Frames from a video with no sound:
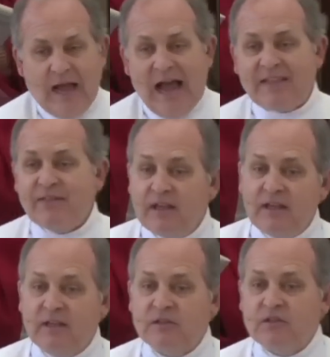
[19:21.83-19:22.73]
I
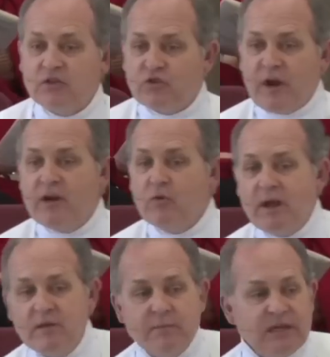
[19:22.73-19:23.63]
think is to trade
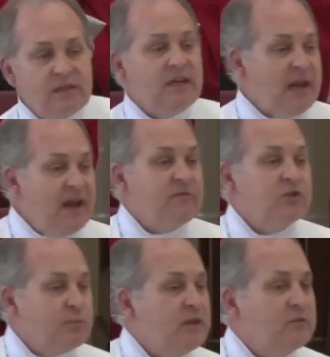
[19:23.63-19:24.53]
away the ability to ever
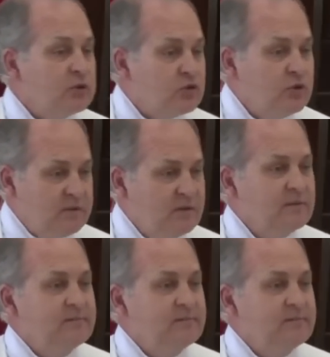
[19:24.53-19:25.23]
speak for truth.